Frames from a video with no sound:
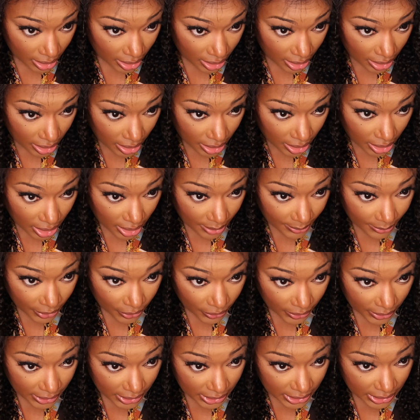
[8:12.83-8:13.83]
And then I'm
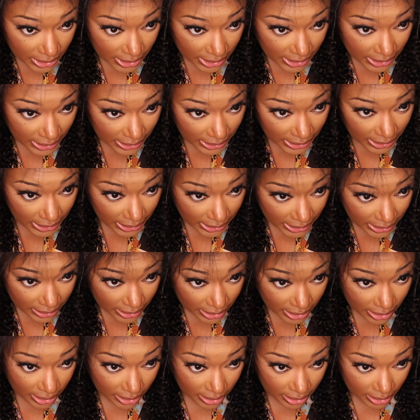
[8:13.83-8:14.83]
going to stick it
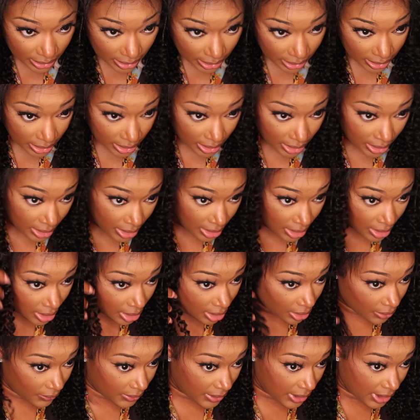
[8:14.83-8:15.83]
in.
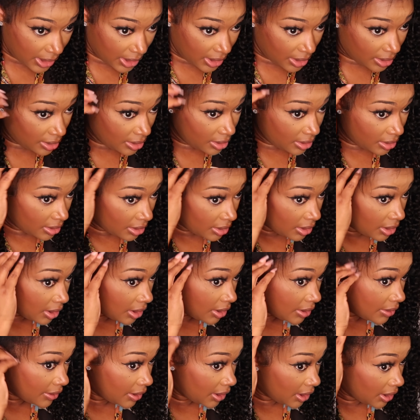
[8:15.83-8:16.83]
Okay,
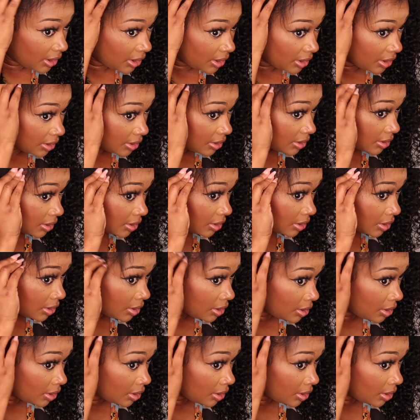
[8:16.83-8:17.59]
and then